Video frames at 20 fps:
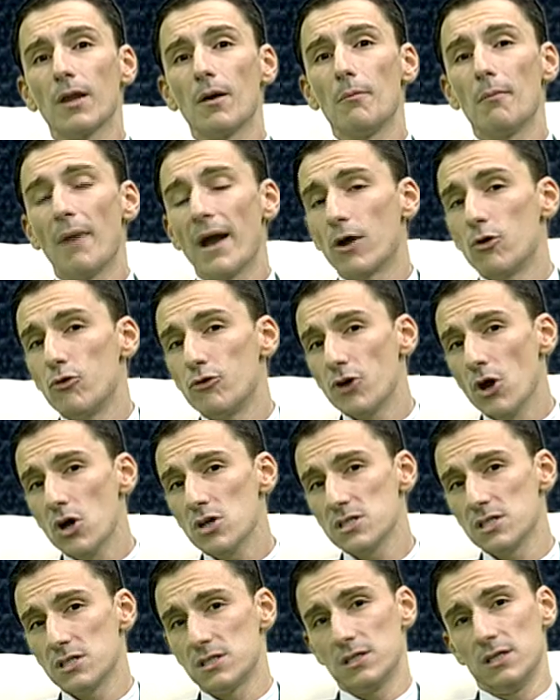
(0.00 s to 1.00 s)
my
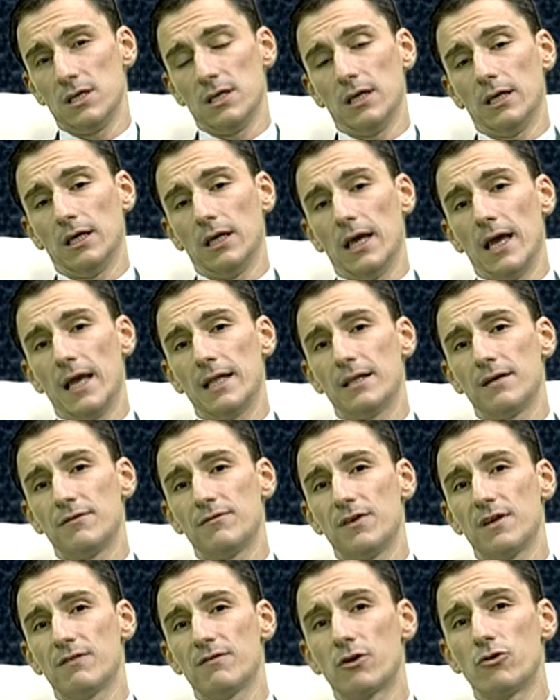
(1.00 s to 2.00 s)
curiosity, and I
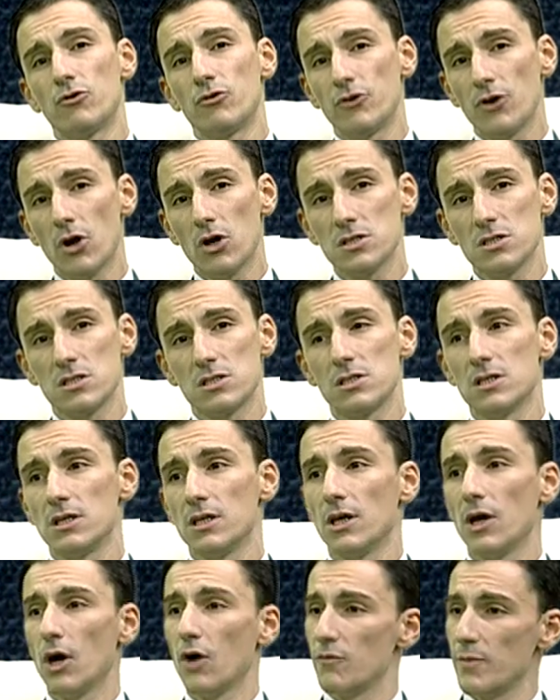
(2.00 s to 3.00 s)
think the
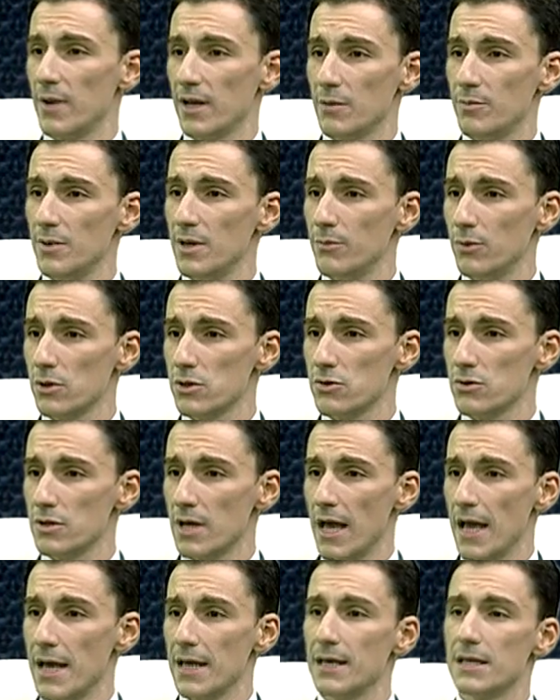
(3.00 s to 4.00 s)
curiosity of many people
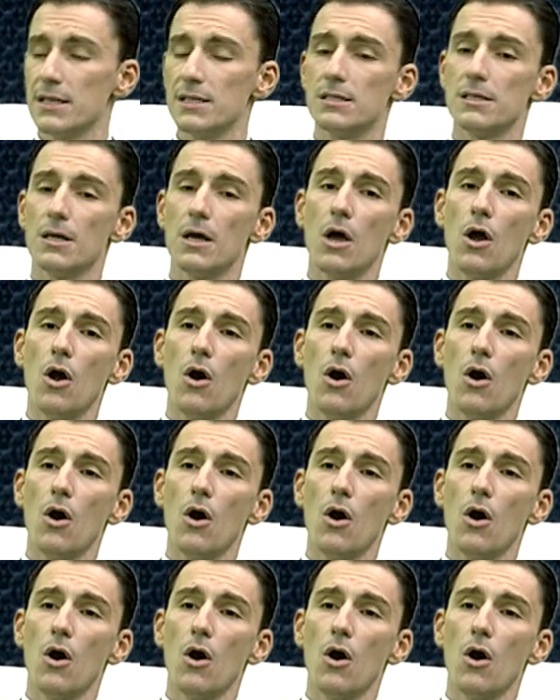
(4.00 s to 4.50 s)
today, is